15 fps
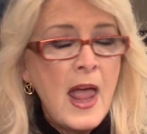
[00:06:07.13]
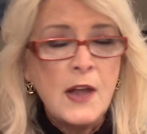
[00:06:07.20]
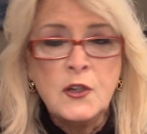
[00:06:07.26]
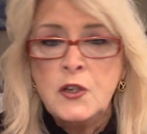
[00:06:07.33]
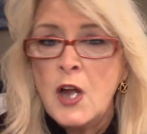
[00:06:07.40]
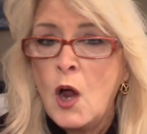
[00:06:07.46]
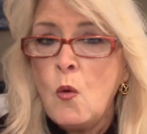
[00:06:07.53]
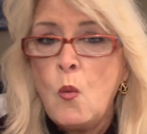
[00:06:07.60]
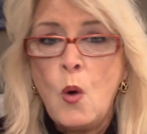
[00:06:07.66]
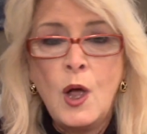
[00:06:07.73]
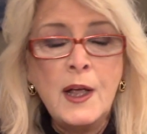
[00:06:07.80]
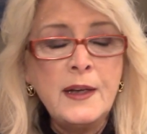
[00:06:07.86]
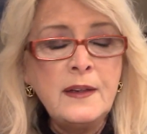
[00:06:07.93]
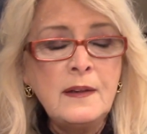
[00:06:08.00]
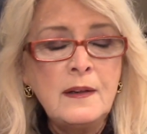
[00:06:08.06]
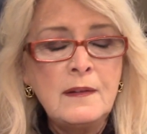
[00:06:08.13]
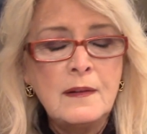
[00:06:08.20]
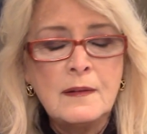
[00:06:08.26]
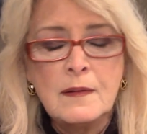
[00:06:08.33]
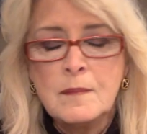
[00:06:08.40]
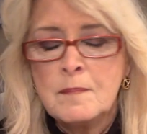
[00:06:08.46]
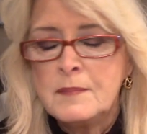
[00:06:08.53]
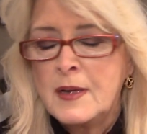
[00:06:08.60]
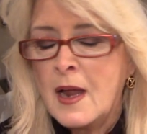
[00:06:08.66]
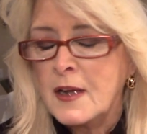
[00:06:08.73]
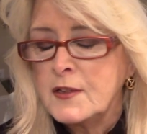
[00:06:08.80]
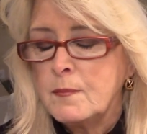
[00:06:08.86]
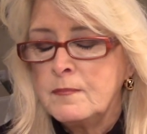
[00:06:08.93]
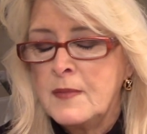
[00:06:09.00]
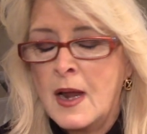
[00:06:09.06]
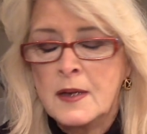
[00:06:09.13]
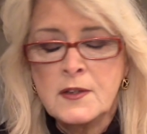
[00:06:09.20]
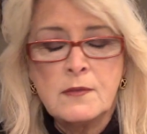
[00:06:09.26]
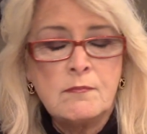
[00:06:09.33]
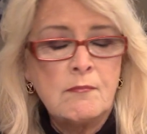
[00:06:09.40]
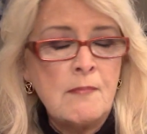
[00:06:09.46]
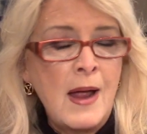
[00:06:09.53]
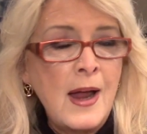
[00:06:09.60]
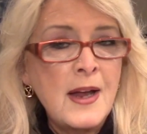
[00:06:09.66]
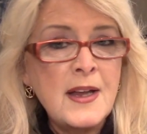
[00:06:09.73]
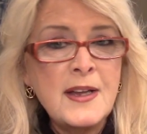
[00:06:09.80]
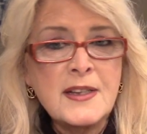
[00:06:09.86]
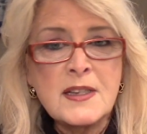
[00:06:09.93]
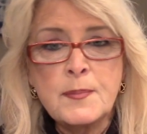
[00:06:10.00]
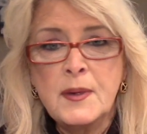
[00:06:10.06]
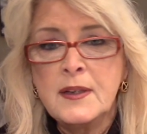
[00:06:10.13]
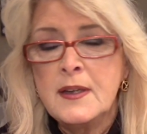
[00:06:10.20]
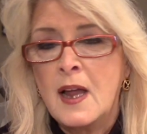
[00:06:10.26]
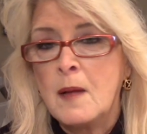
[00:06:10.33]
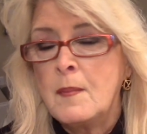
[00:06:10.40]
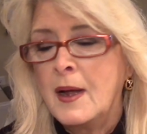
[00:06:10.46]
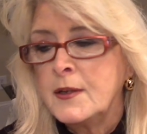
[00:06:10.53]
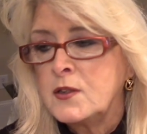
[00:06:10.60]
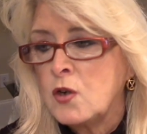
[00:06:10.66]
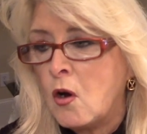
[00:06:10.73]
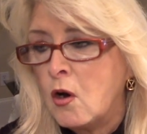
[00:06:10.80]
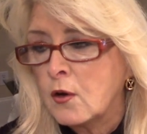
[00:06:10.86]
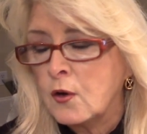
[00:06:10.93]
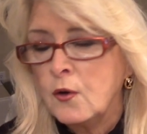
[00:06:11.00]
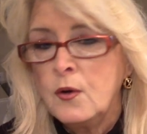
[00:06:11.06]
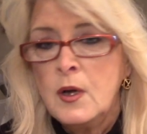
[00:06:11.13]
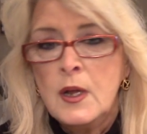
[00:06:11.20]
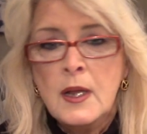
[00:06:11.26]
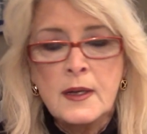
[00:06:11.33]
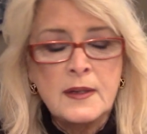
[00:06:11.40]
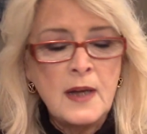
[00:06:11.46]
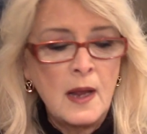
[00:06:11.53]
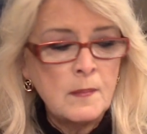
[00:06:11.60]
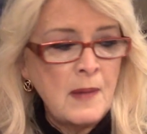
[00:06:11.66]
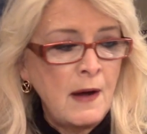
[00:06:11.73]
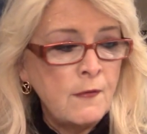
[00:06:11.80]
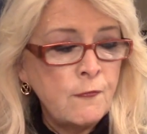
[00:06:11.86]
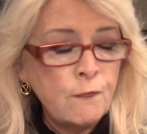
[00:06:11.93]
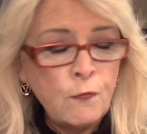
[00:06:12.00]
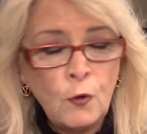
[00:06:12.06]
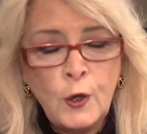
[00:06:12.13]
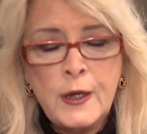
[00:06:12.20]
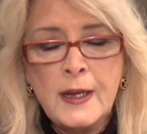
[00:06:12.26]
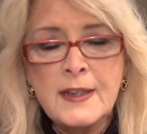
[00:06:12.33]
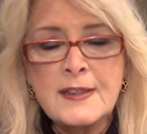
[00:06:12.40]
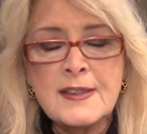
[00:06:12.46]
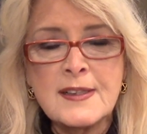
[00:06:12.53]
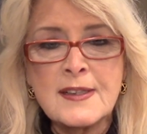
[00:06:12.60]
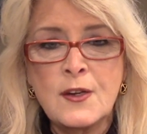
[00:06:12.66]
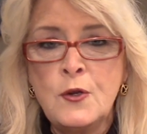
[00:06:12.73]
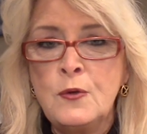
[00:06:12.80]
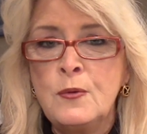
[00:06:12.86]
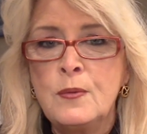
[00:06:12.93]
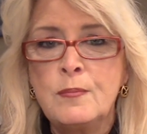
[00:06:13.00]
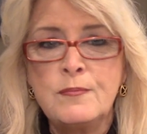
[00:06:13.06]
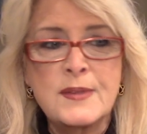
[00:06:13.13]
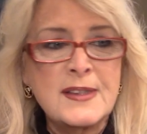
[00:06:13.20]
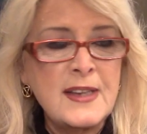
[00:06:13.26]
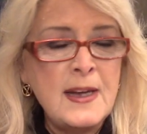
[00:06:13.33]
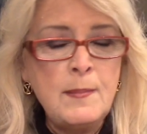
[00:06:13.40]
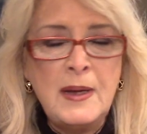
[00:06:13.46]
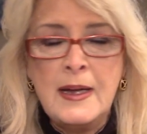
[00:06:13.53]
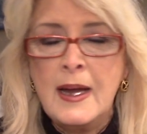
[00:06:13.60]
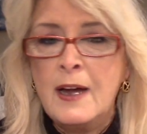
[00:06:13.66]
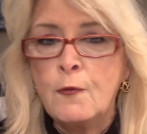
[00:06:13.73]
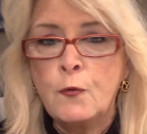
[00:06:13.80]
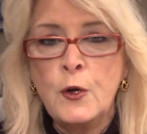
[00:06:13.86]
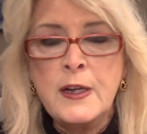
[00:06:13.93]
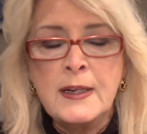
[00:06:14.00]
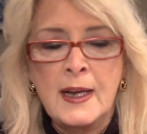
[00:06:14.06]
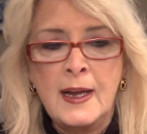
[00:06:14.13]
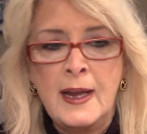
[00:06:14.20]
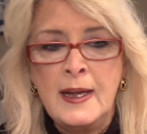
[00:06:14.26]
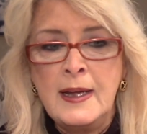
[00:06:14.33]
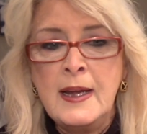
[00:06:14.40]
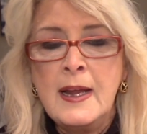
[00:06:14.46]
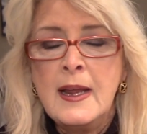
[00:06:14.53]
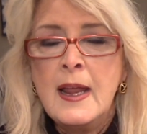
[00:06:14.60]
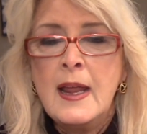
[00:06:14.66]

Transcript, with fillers: No one, not, not my husband, not my daughter, not my friends who see me every day,